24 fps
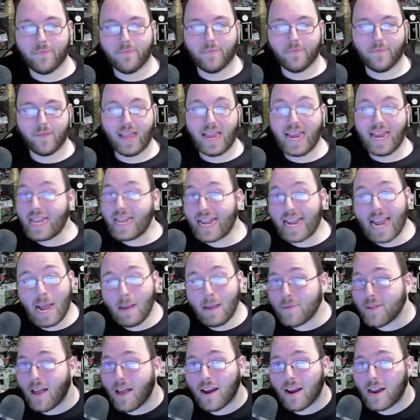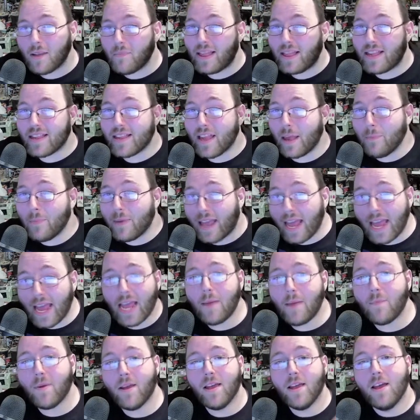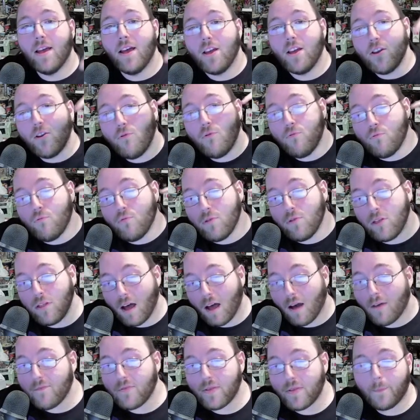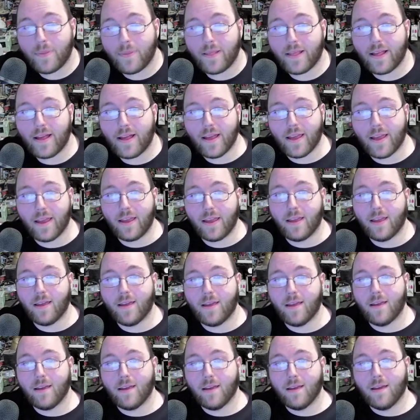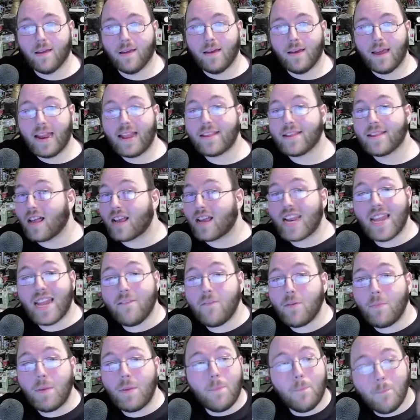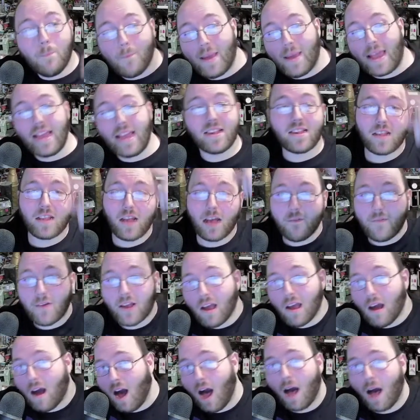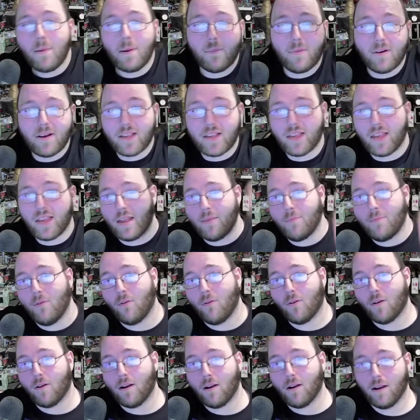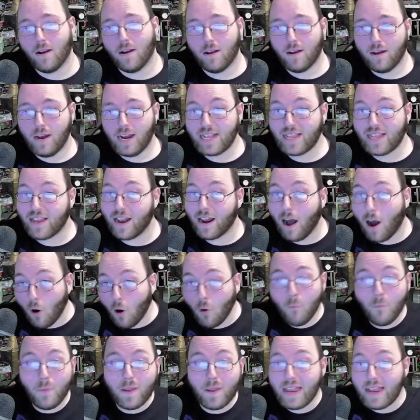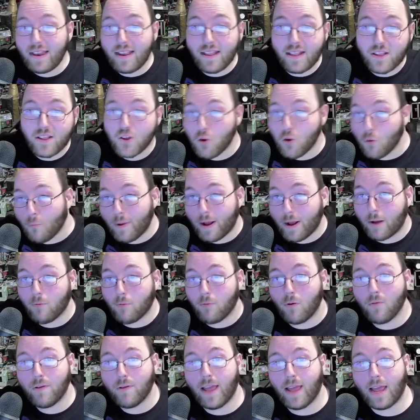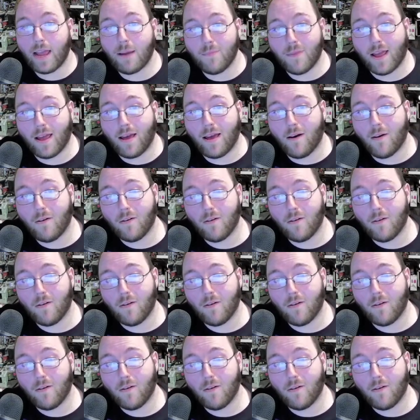And the game's not going to be the same game you love to play. And it's not going to even be based off of comic books anymore. It's an open-ended superhero game now.